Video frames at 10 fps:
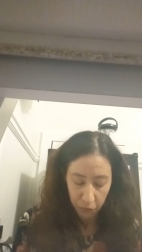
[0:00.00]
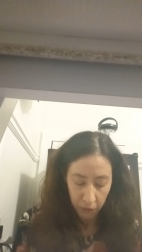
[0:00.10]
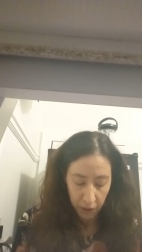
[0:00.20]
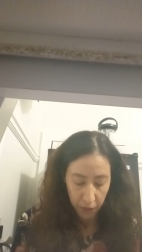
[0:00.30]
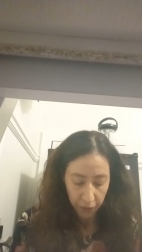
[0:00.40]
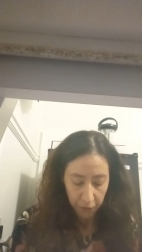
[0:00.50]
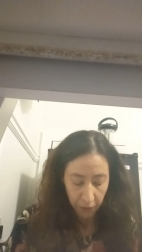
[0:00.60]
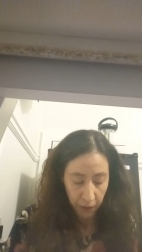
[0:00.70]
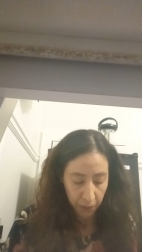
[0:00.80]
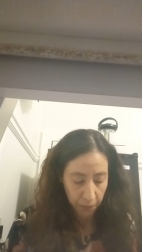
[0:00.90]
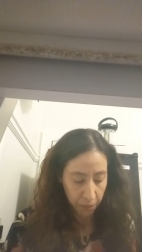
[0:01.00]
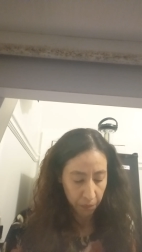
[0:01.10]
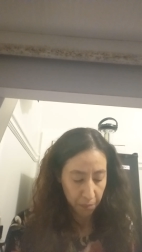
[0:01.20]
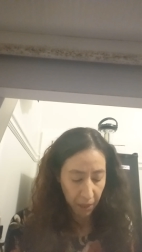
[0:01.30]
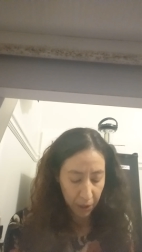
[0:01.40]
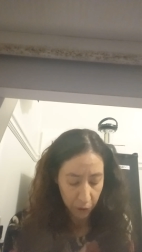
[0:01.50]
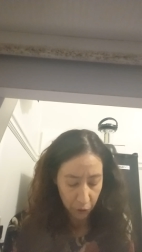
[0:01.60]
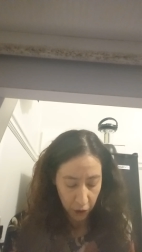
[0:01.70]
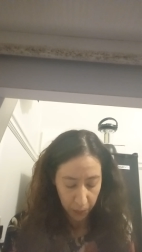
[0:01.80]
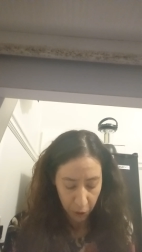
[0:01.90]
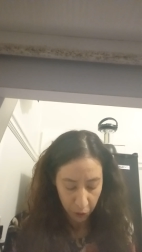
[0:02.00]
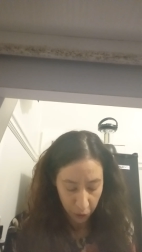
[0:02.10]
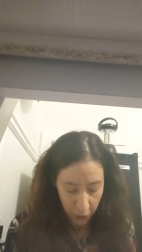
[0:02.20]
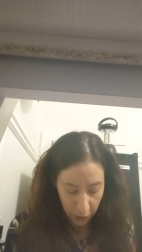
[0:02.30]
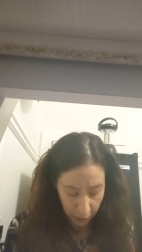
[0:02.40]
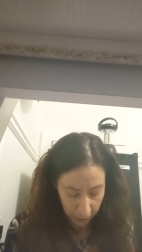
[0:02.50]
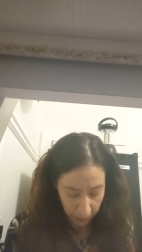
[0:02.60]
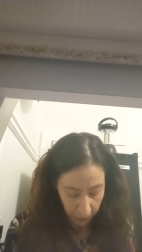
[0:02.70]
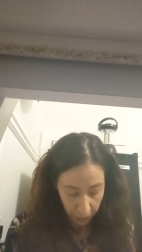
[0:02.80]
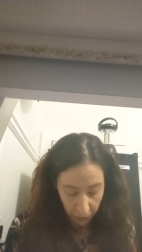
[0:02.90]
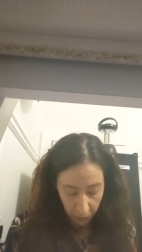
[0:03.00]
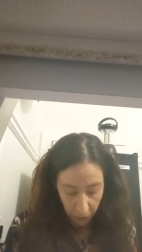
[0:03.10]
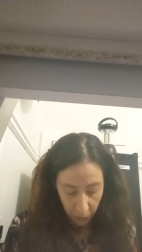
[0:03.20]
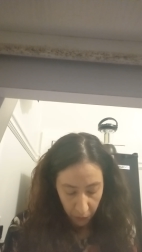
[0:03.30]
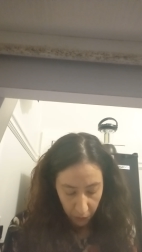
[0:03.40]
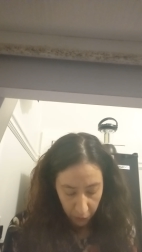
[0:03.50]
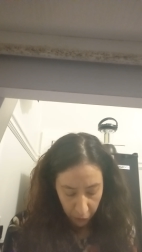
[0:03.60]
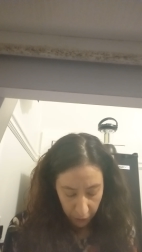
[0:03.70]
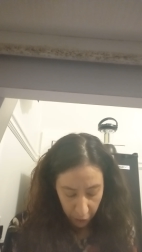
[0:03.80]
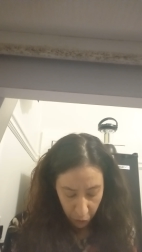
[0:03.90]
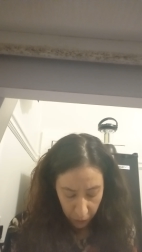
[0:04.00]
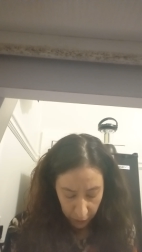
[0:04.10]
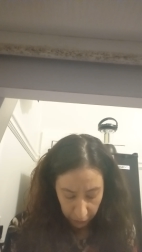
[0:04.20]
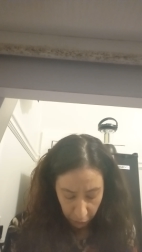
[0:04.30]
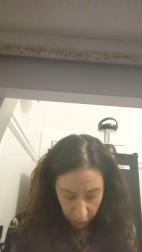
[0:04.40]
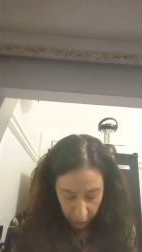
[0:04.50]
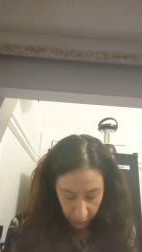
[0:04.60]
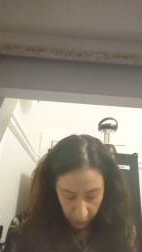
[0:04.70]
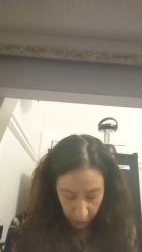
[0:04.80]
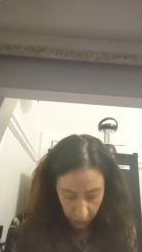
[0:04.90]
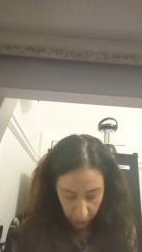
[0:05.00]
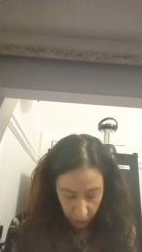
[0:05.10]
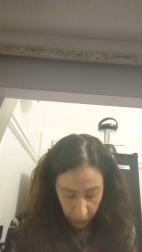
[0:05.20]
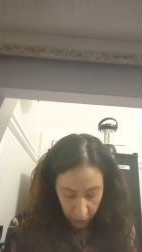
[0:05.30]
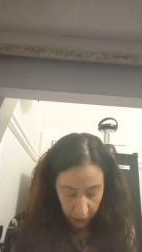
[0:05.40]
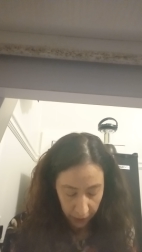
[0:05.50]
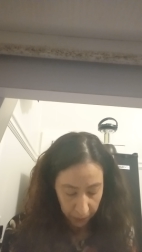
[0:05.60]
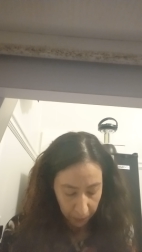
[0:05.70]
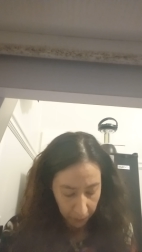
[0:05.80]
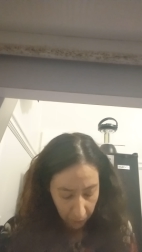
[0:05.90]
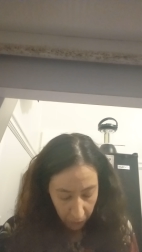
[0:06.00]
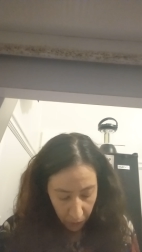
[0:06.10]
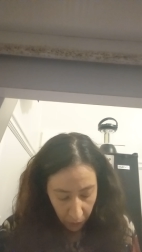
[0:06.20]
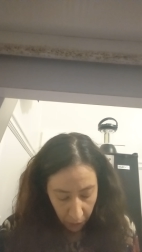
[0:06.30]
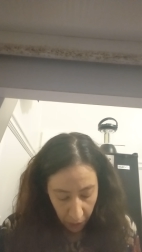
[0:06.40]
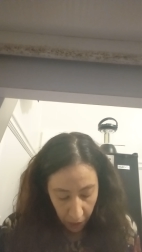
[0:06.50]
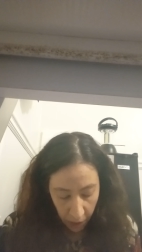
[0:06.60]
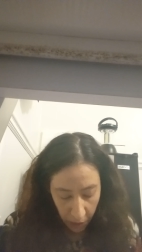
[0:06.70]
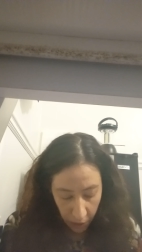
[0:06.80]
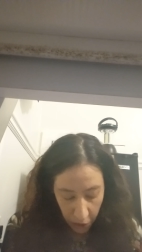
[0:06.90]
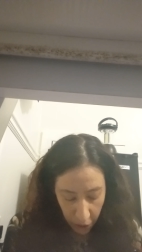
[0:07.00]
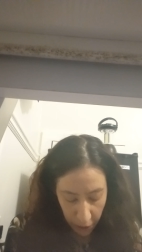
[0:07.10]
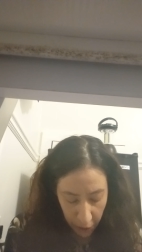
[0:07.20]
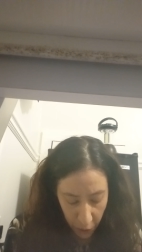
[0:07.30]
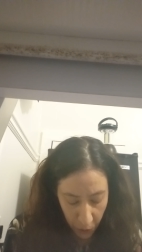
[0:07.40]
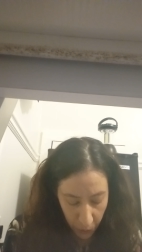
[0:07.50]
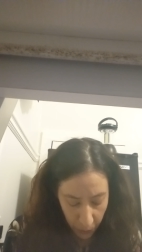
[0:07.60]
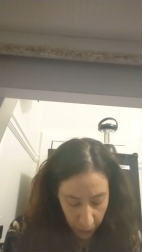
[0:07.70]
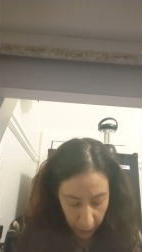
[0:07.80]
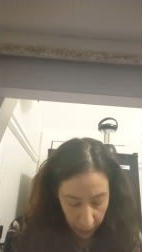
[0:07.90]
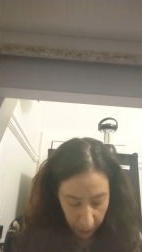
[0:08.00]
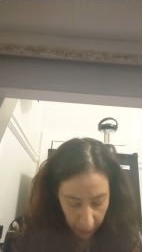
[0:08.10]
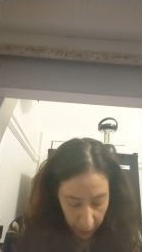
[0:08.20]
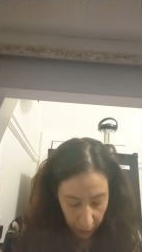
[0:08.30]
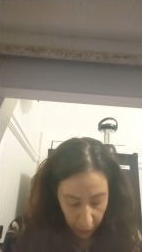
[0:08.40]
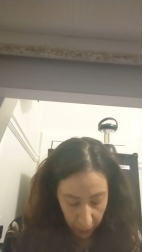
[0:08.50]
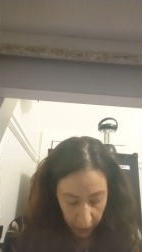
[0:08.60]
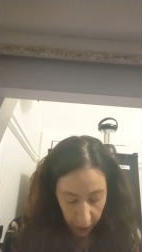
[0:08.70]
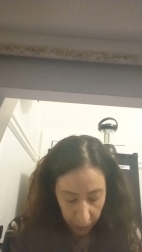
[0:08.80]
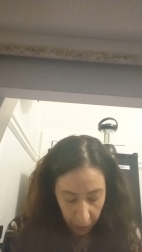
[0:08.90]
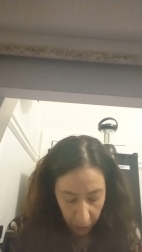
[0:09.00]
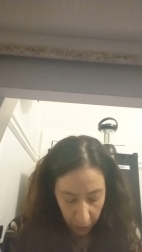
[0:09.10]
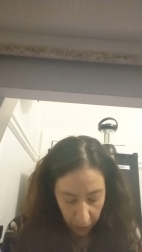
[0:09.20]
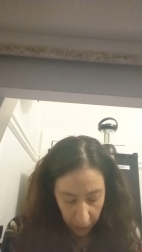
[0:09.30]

to read from Matthew chapter 13, verses 24 through 30. Jesus told them another parable.